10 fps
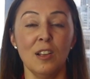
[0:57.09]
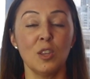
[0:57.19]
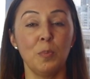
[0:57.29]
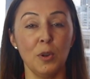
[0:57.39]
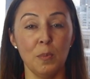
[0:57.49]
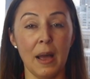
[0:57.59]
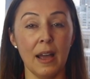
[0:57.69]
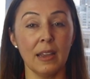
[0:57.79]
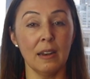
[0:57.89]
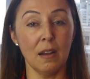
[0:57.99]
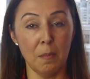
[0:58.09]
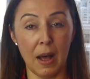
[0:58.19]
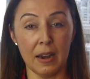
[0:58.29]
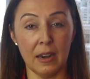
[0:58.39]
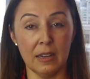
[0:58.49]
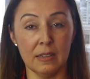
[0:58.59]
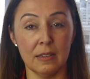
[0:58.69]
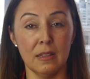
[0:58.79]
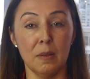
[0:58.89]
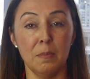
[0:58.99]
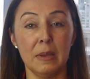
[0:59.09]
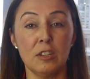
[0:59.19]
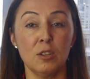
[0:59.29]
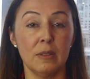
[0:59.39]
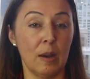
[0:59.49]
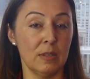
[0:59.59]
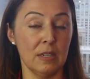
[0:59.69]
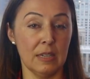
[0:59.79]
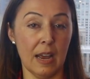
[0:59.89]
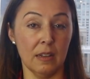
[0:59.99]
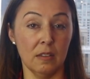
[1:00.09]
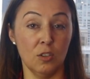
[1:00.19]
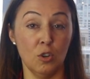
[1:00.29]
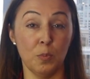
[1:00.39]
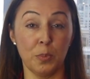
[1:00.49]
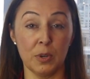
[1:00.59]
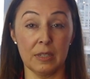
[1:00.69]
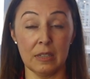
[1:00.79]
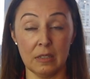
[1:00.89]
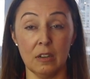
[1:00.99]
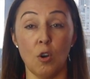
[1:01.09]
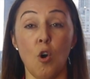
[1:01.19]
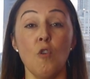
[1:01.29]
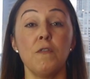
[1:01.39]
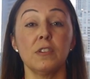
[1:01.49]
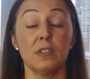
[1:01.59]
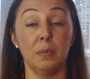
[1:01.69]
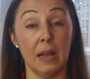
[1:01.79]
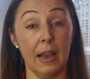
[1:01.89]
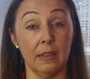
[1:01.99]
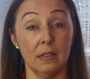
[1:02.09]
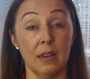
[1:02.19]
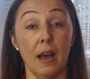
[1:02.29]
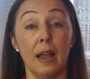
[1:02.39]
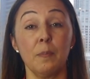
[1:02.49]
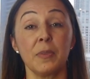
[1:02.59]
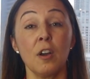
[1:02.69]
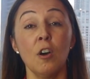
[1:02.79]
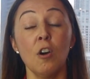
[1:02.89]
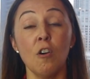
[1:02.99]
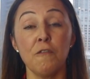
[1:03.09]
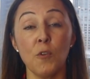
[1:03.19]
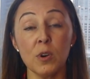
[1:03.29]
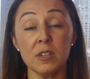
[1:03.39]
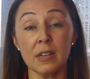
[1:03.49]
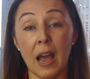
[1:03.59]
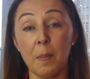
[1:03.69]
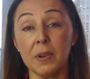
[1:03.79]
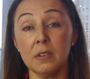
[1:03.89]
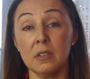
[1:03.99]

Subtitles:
The pullback in commodities in the mid-2010s due to persistent oversupply at the time forced capital